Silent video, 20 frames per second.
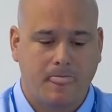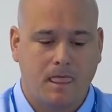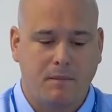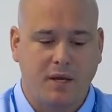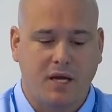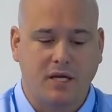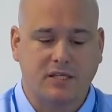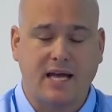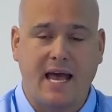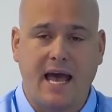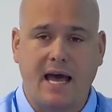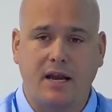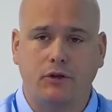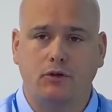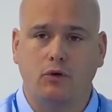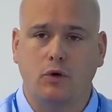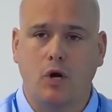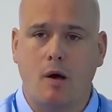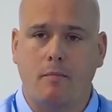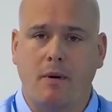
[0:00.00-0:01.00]
Because I had to
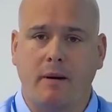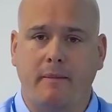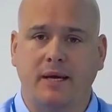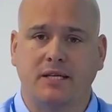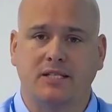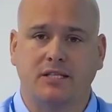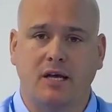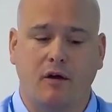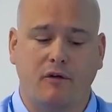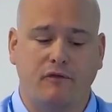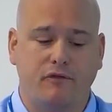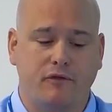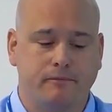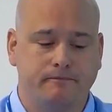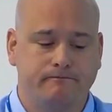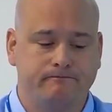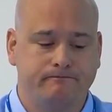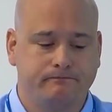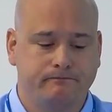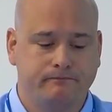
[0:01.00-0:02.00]
do it all by myself.
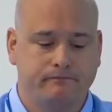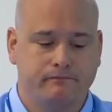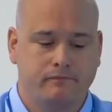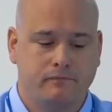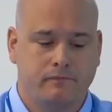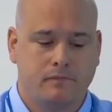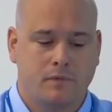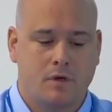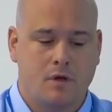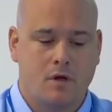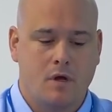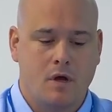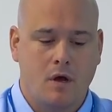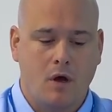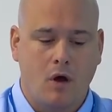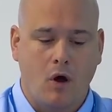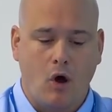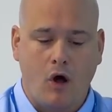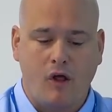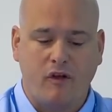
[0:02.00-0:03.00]

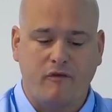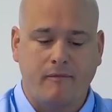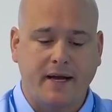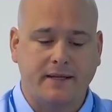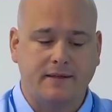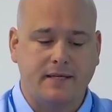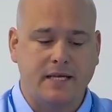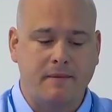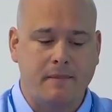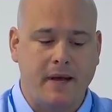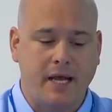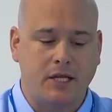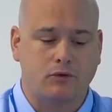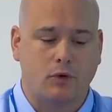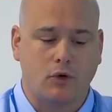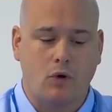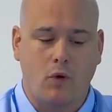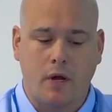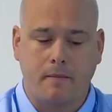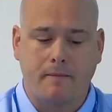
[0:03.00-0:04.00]
All of my teammates
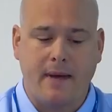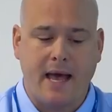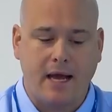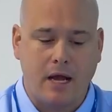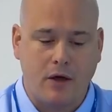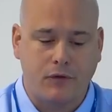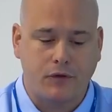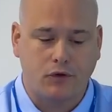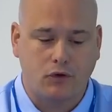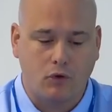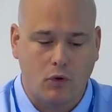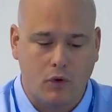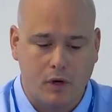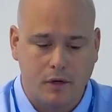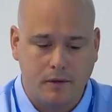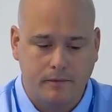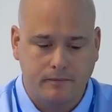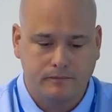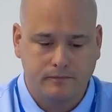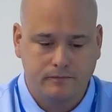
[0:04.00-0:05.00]
were going back out the
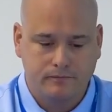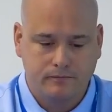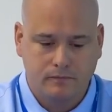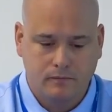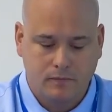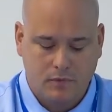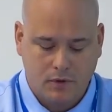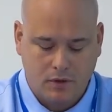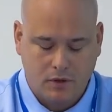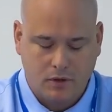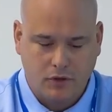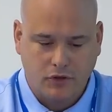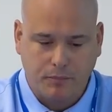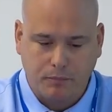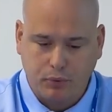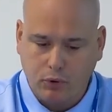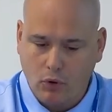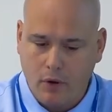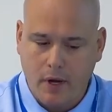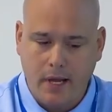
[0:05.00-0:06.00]
door,
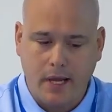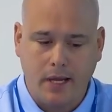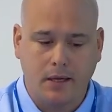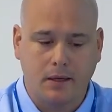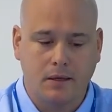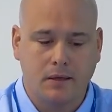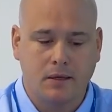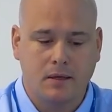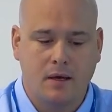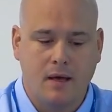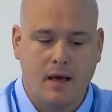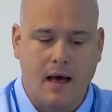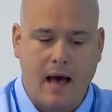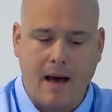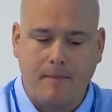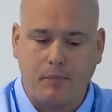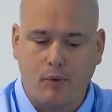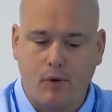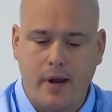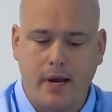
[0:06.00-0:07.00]
deploying,
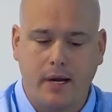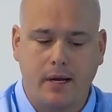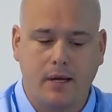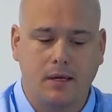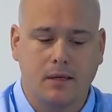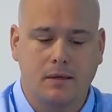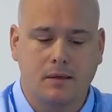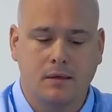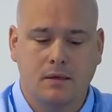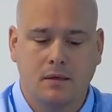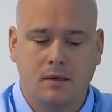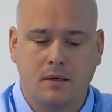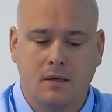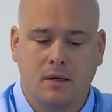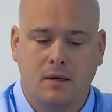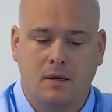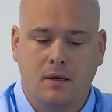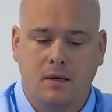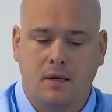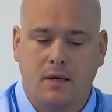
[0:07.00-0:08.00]
operating,
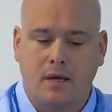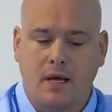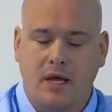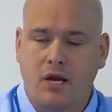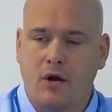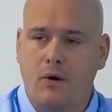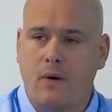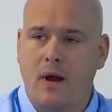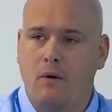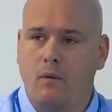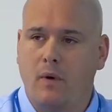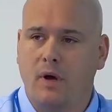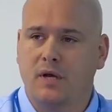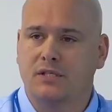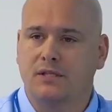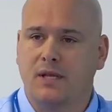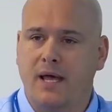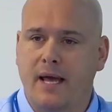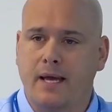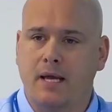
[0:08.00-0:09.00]
and here I
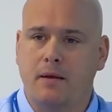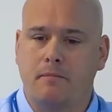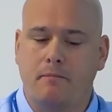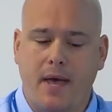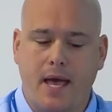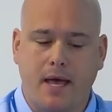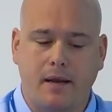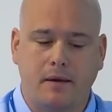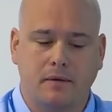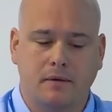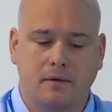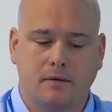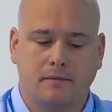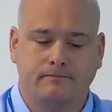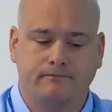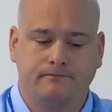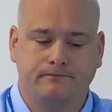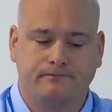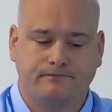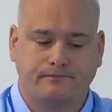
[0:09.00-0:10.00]
was laying in bed,
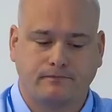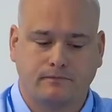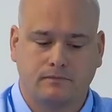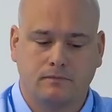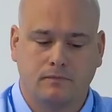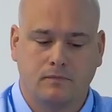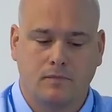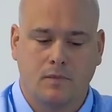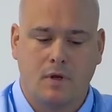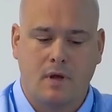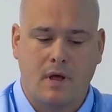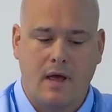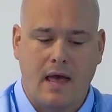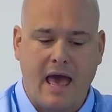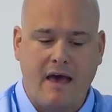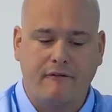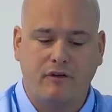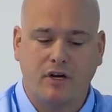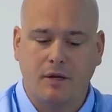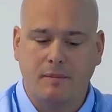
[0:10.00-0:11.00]

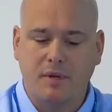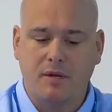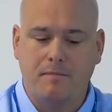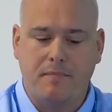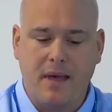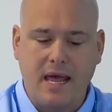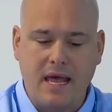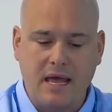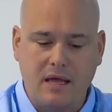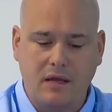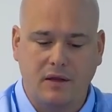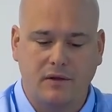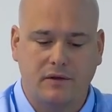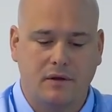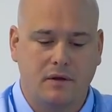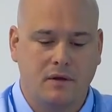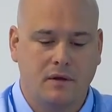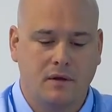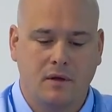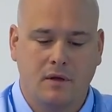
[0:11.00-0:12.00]
having to be
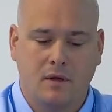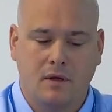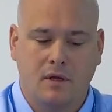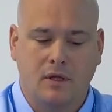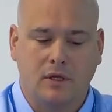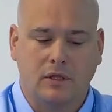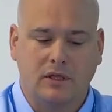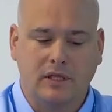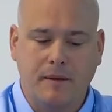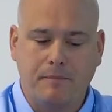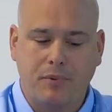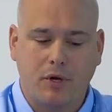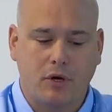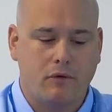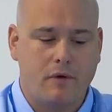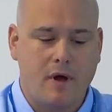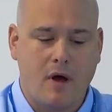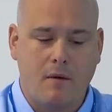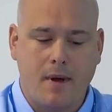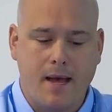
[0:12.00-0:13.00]
bathed, limping
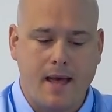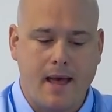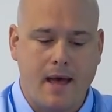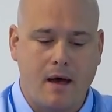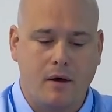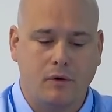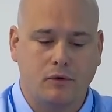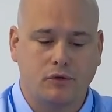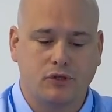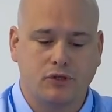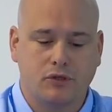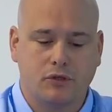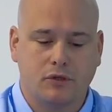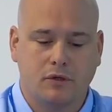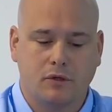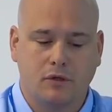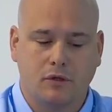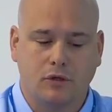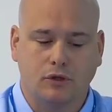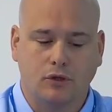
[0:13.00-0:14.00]
around my house,
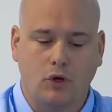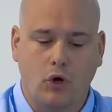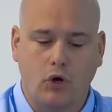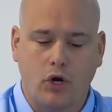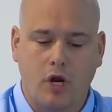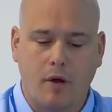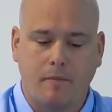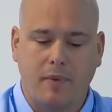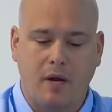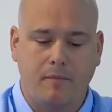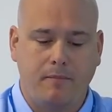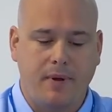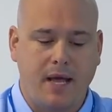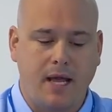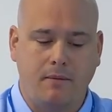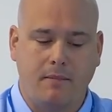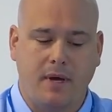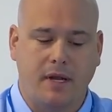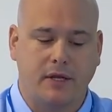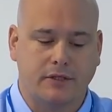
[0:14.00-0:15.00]
loaded up on
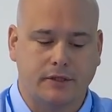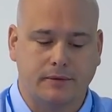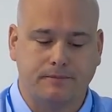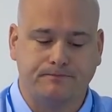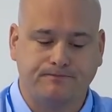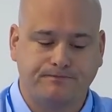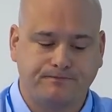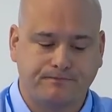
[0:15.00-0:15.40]
pain medicine.